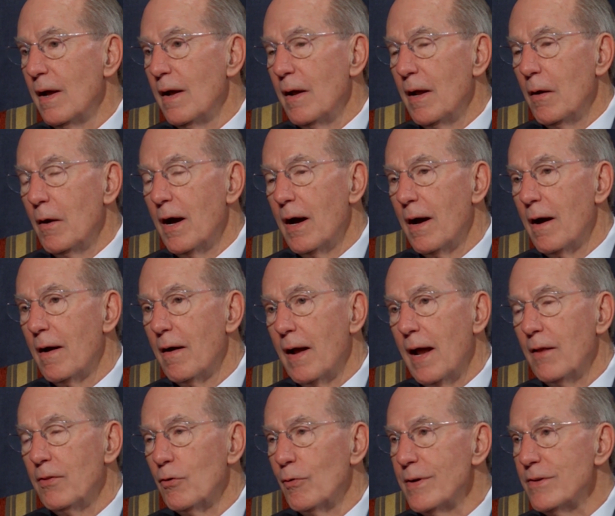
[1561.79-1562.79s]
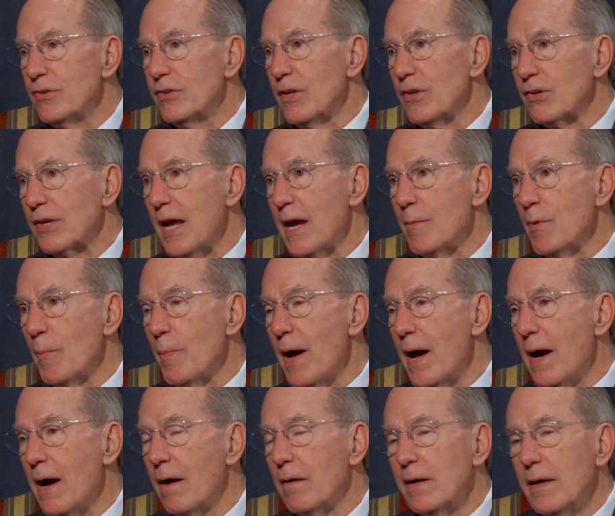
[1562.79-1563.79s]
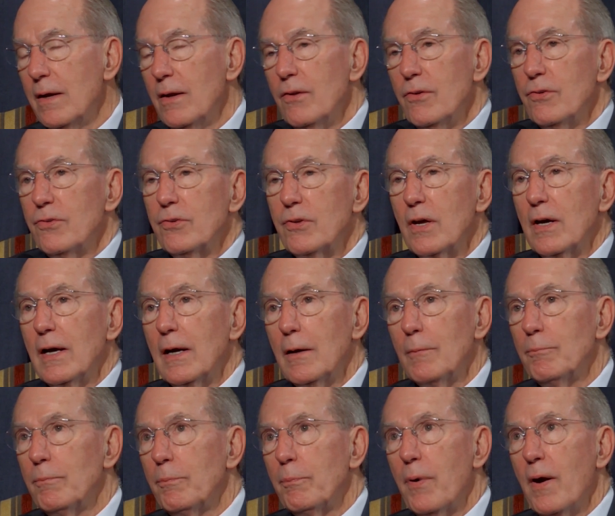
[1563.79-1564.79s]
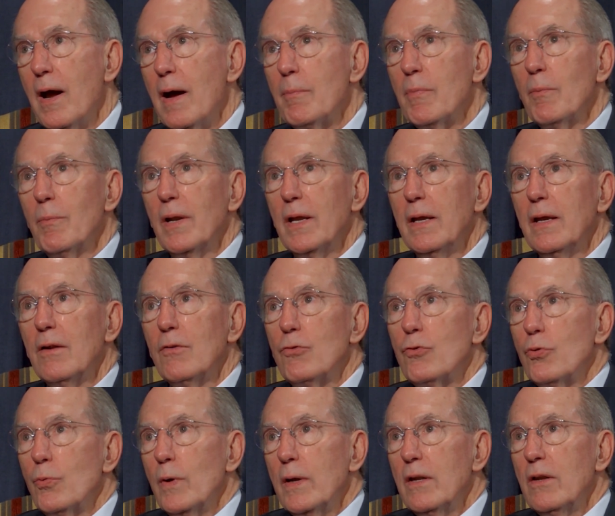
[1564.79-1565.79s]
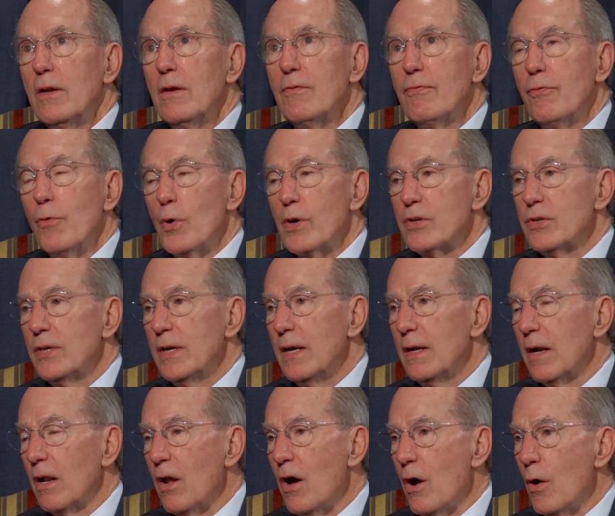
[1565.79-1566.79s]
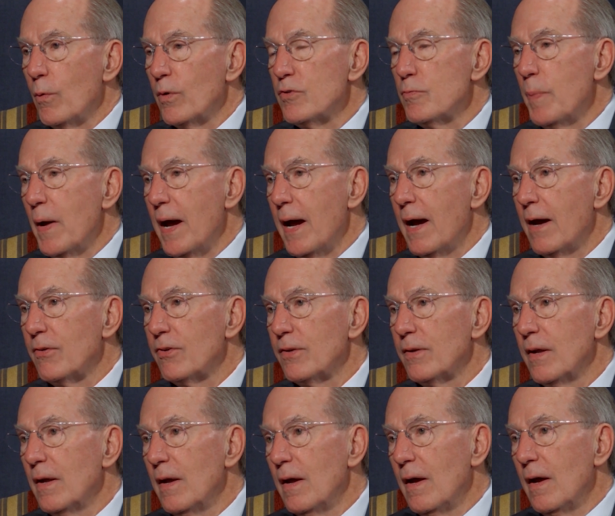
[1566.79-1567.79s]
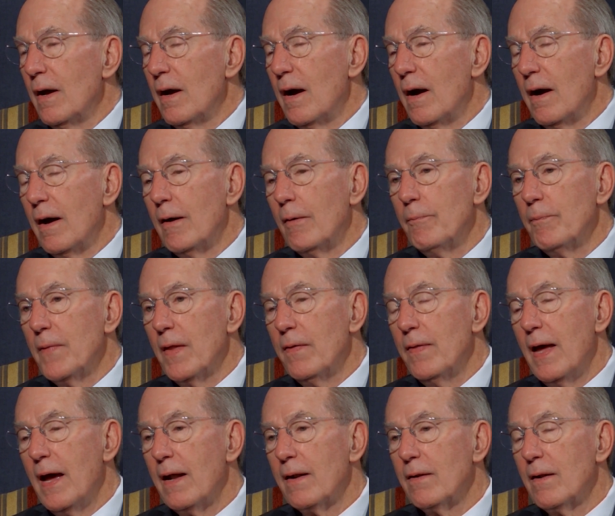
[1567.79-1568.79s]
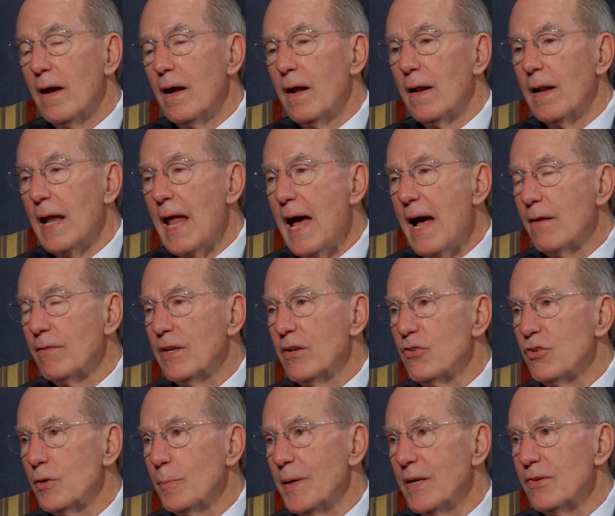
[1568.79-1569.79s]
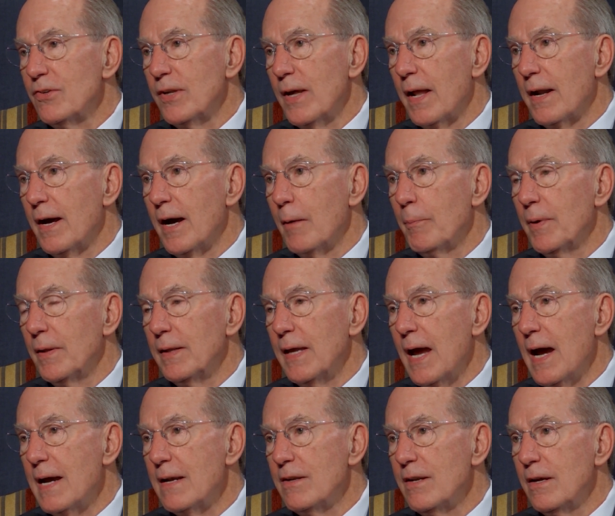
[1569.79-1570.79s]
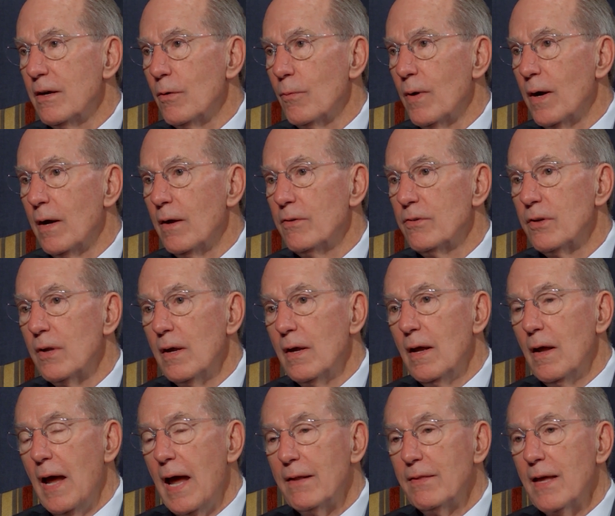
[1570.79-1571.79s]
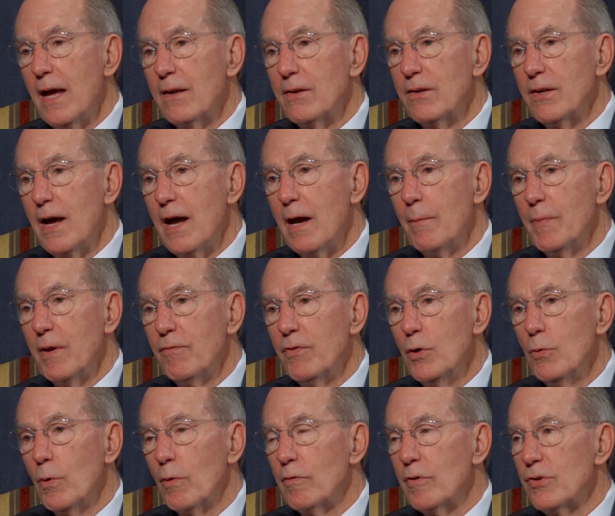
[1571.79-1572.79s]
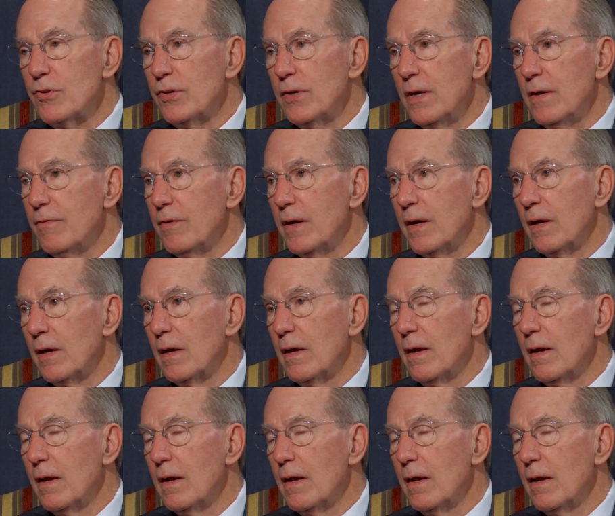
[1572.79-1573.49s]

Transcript: And the reason this came about is probably in 2014 a law was passed that allowed these to be set up. And the idea was at that time if you were receiving